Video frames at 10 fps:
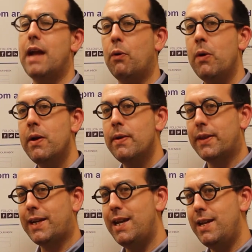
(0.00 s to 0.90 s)
Now,
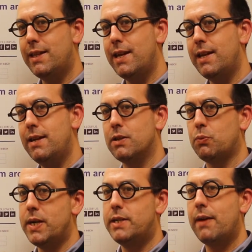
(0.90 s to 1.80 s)
the key thing is
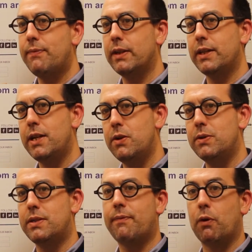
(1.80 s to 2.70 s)
we definitely
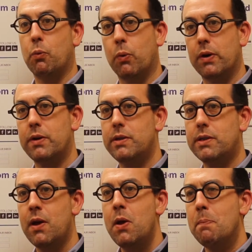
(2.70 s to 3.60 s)
use different
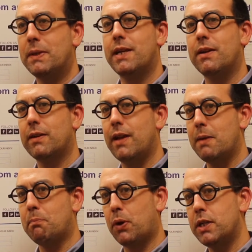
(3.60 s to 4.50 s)
words, but the
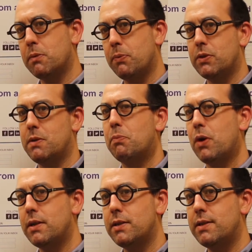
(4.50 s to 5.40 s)
underlying principles and
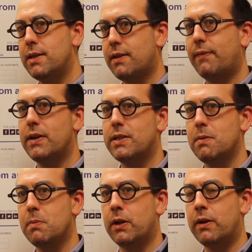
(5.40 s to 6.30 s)
processes are very
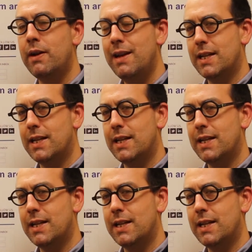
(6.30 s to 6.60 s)
similar.